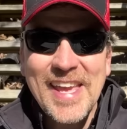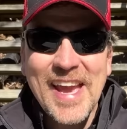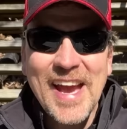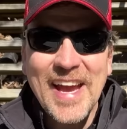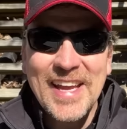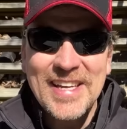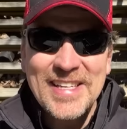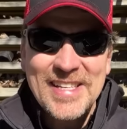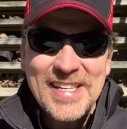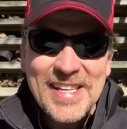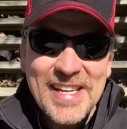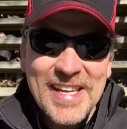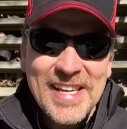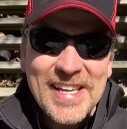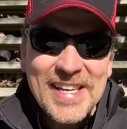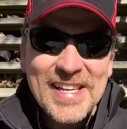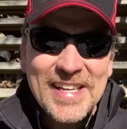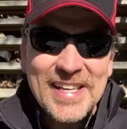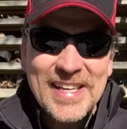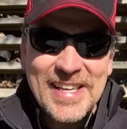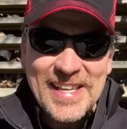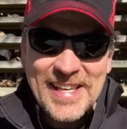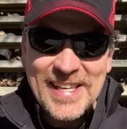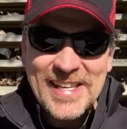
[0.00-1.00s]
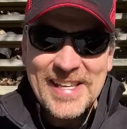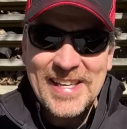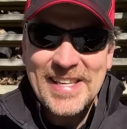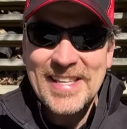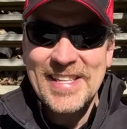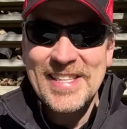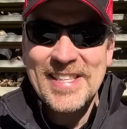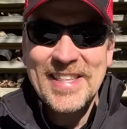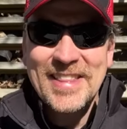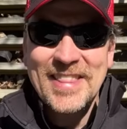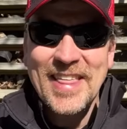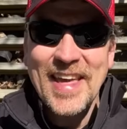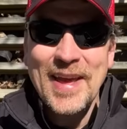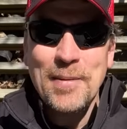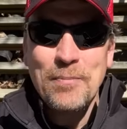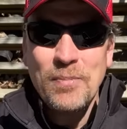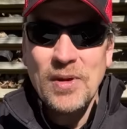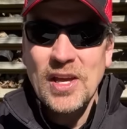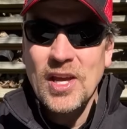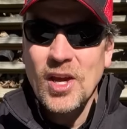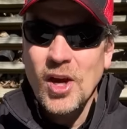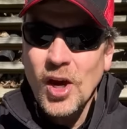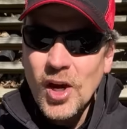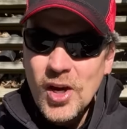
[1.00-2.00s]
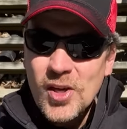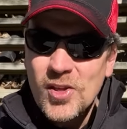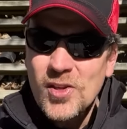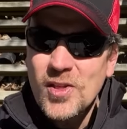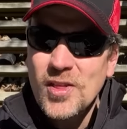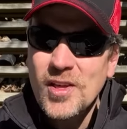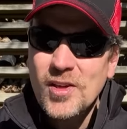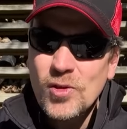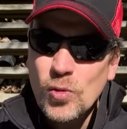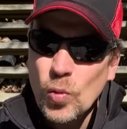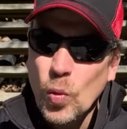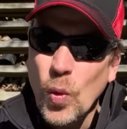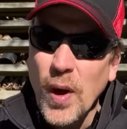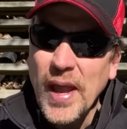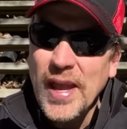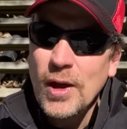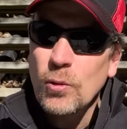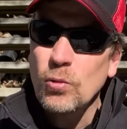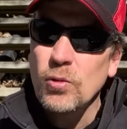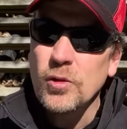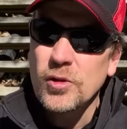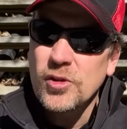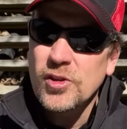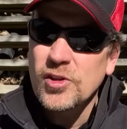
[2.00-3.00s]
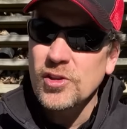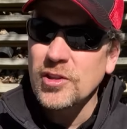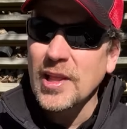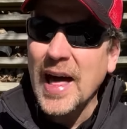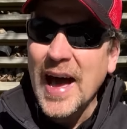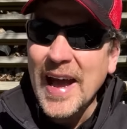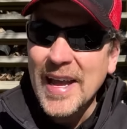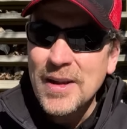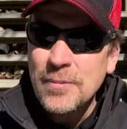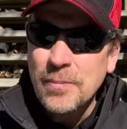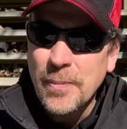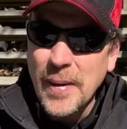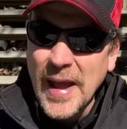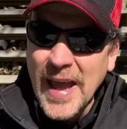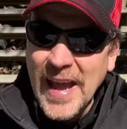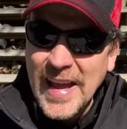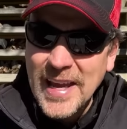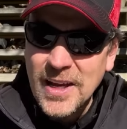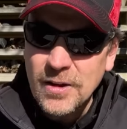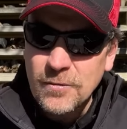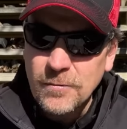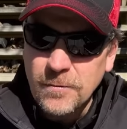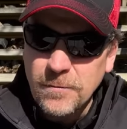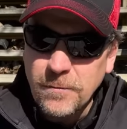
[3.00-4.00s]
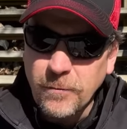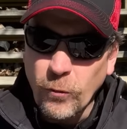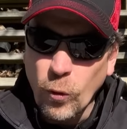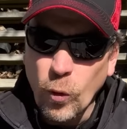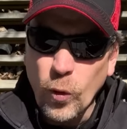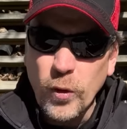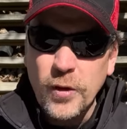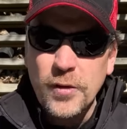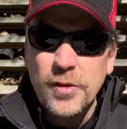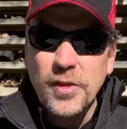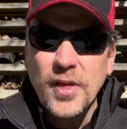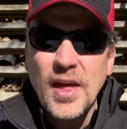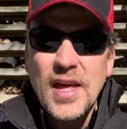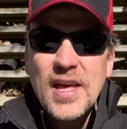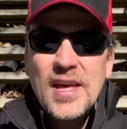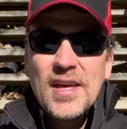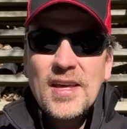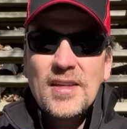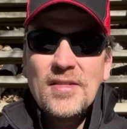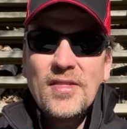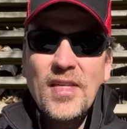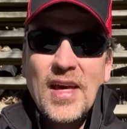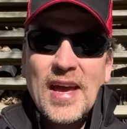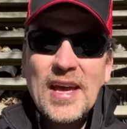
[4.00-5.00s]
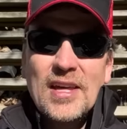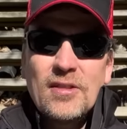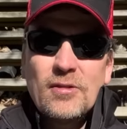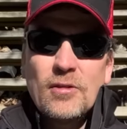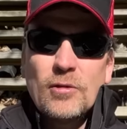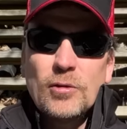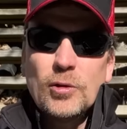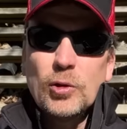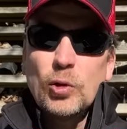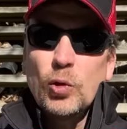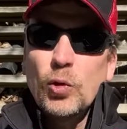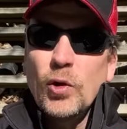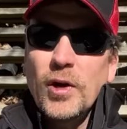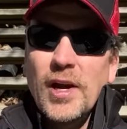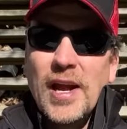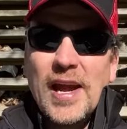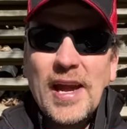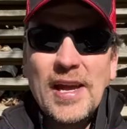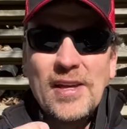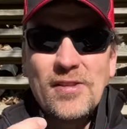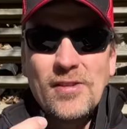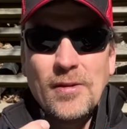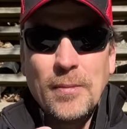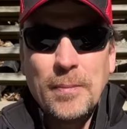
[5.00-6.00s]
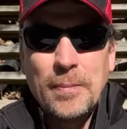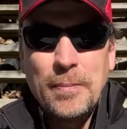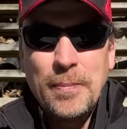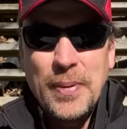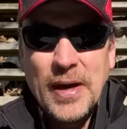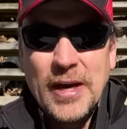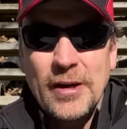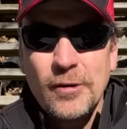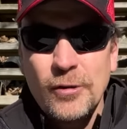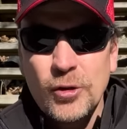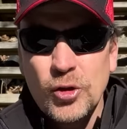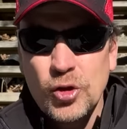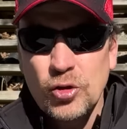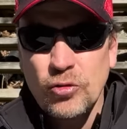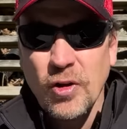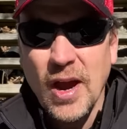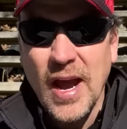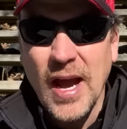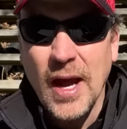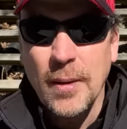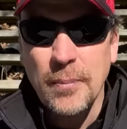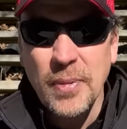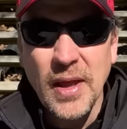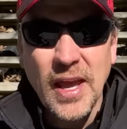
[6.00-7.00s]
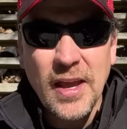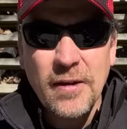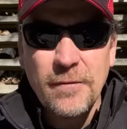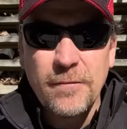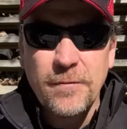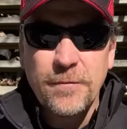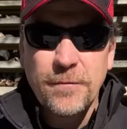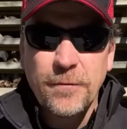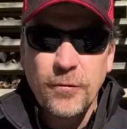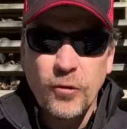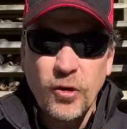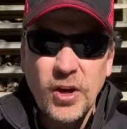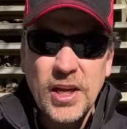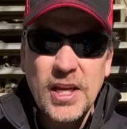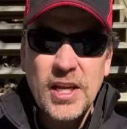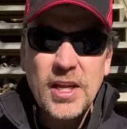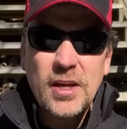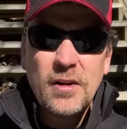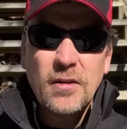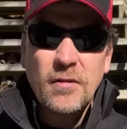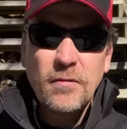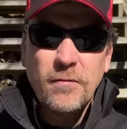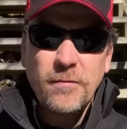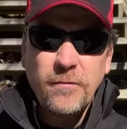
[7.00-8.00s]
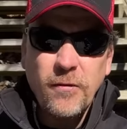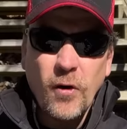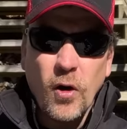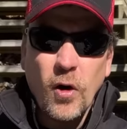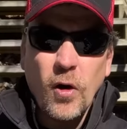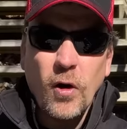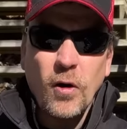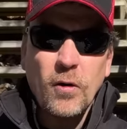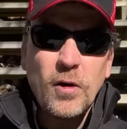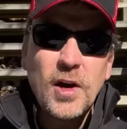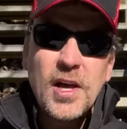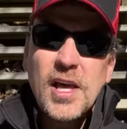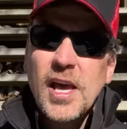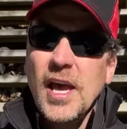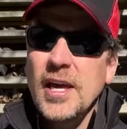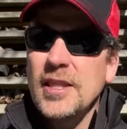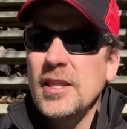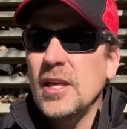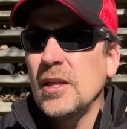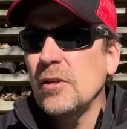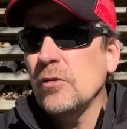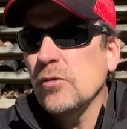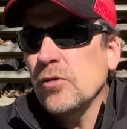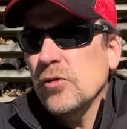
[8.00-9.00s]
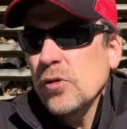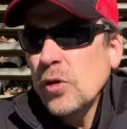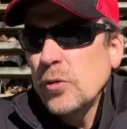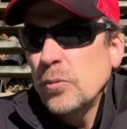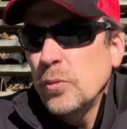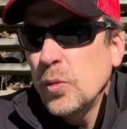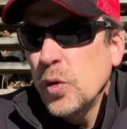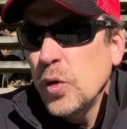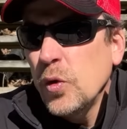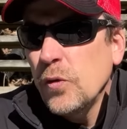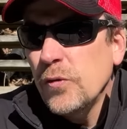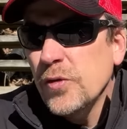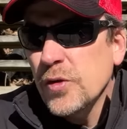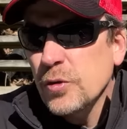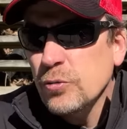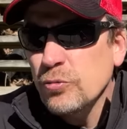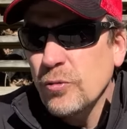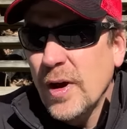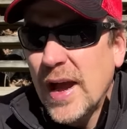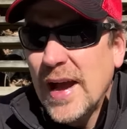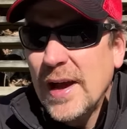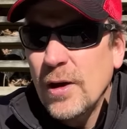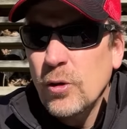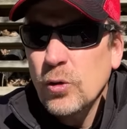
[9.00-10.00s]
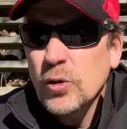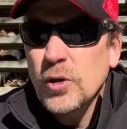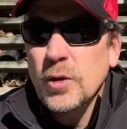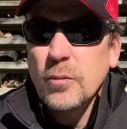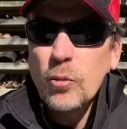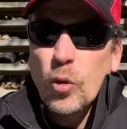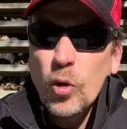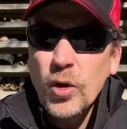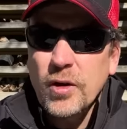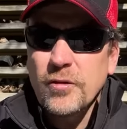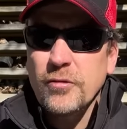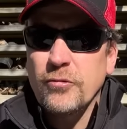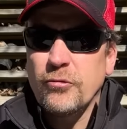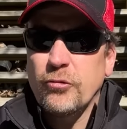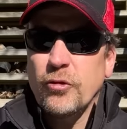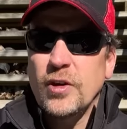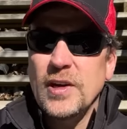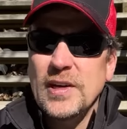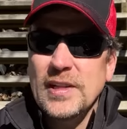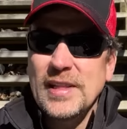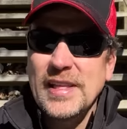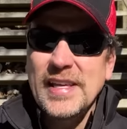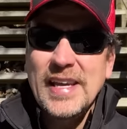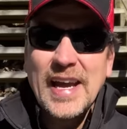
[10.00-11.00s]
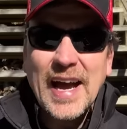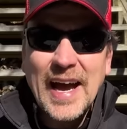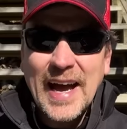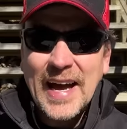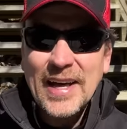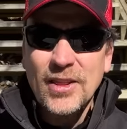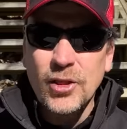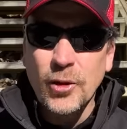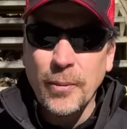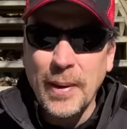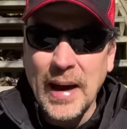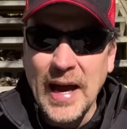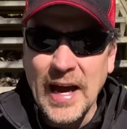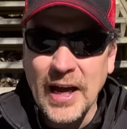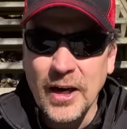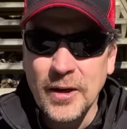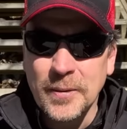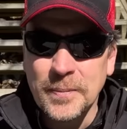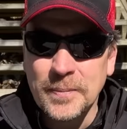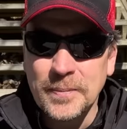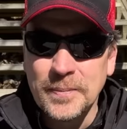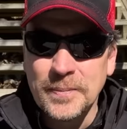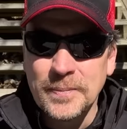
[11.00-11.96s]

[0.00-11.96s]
idea is that because this weight will slide back and forth, that the lure has a better drop, a free fall, and then also moves around more freely on the bottom.